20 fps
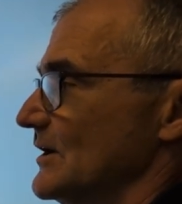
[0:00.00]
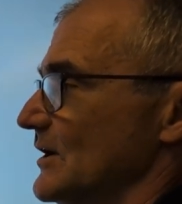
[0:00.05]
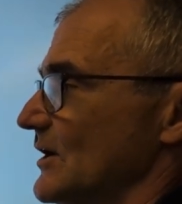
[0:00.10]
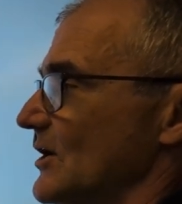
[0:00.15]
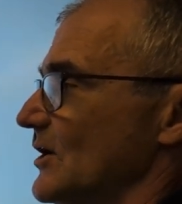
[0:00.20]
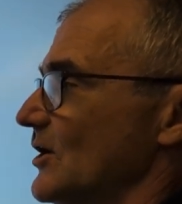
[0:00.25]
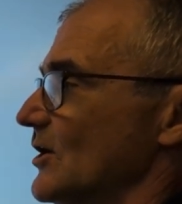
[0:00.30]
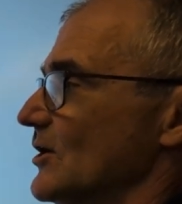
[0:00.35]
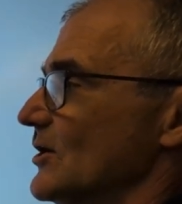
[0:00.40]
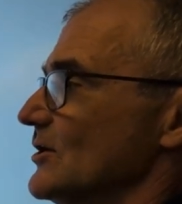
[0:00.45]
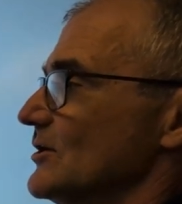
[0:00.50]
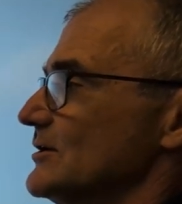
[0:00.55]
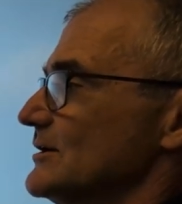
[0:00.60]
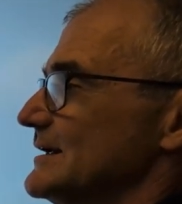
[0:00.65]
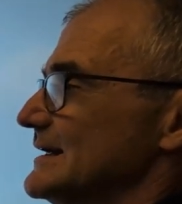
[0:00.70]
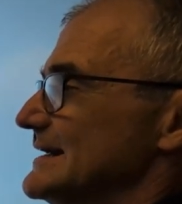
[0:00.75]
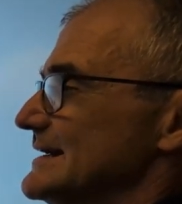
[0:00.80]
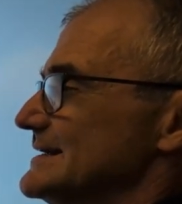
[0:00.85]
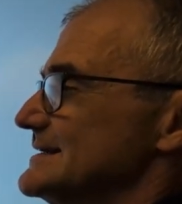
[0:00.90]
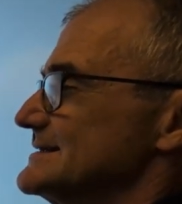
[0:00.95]
r
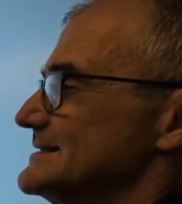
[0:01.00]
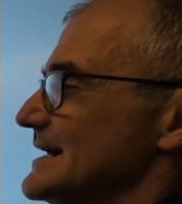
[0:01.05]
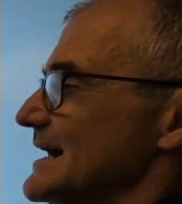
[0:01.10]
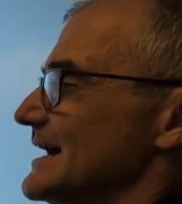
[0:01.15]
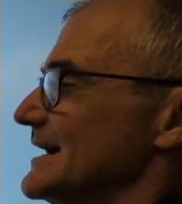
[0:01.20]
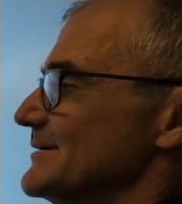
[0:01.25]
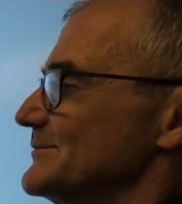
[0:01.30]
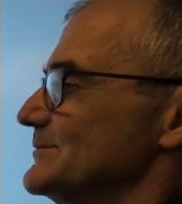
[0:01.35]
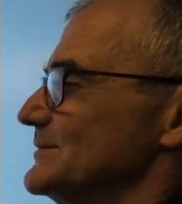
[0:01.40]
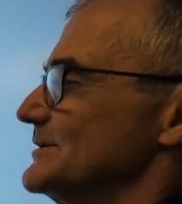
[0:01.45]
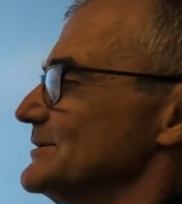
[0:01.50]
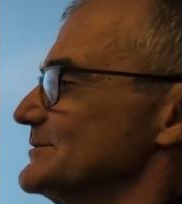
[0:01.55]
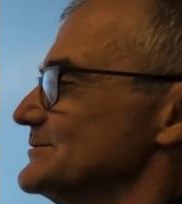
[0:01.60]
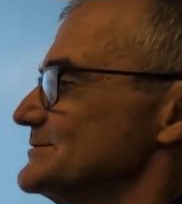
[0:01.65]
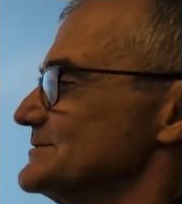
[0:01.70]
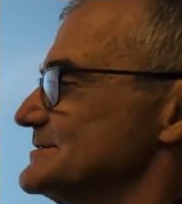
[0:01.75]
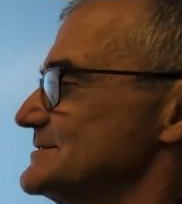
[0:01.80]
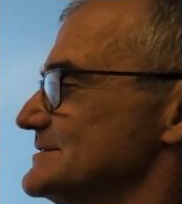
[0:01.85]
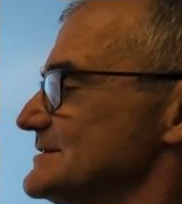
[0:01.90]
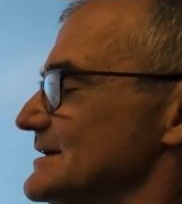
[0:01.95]
is at
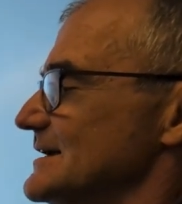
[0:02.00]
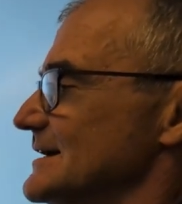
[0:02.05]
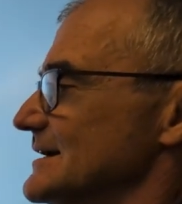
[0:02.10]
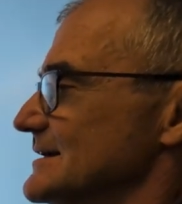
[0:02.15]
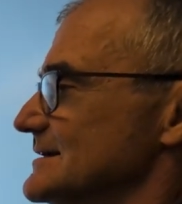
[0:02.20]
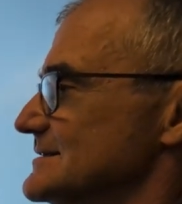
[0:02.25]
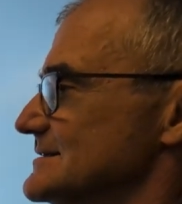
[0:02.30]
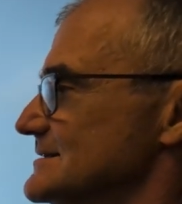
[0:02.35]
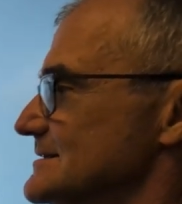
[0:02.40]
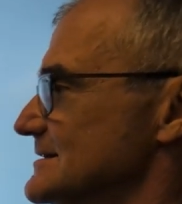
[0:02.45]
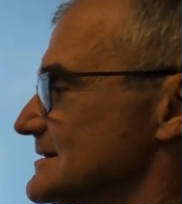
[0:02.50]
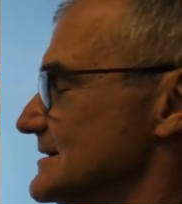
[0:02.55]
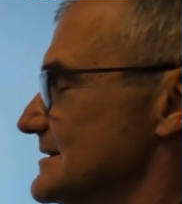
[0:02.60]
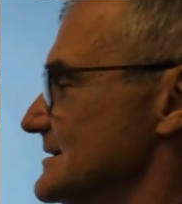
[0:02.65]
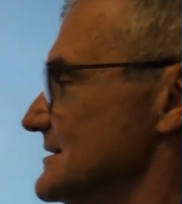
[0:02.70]
most 6.